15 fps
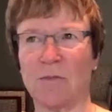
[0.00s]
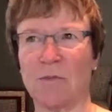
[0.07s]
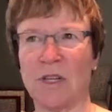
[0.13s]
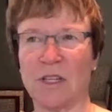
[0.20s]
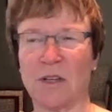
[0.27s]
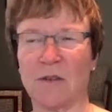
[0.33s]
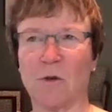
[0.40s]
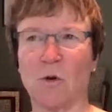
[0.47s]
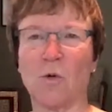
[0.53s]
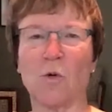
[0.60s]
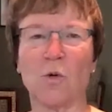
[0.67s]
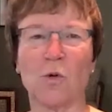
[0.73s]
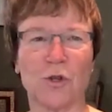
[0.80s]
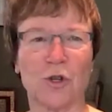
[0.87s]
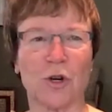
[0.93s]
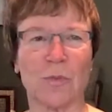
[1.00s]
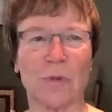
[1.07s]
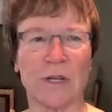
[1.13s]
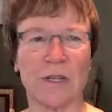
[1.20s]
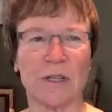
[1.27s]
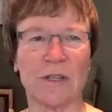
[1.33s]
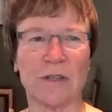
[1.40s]
It's an old
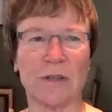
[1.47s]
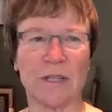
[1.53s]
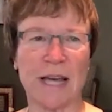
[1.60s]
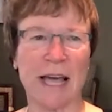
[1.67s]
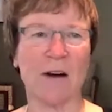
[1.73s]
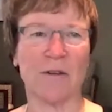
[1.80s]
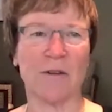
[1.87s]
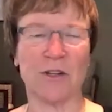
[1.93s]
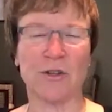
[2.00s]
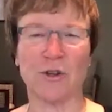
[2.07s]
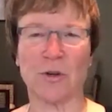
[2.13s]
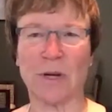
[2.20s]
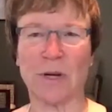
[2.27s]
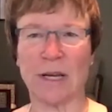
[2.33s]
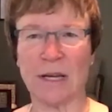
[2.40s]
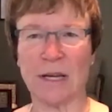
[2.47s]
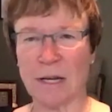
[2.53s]
German town in Germany.